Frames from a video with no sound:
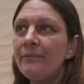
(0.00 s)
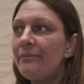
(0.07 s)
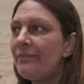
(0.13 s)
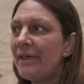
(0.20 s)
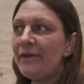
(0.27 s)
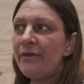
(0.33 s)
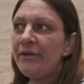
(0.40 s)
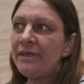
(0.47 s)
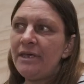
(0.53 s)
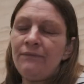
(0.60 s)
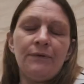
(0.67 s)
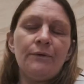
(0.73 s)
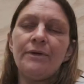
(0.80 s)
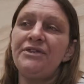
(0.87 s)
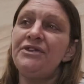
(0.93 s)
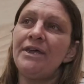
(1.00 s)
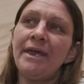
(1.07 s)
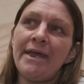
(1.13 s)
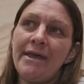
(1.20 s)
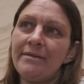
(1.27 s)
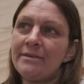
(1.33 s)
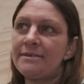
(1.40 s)
They don't give you a
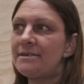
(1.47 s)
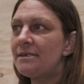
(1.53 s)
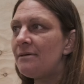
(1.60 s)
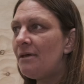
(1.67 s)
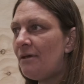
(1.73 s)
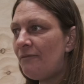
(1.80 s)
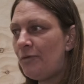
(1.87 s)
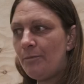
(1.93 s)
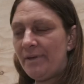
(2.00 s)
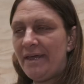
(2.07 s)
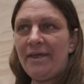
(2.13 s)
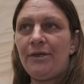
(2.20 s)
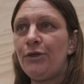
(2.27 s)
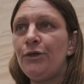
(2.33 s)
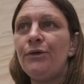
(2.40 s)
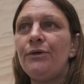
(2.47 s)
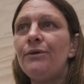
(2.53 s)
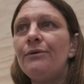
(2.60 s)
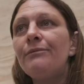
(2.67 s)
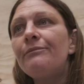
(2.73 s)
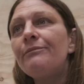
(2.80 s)
chance for being you.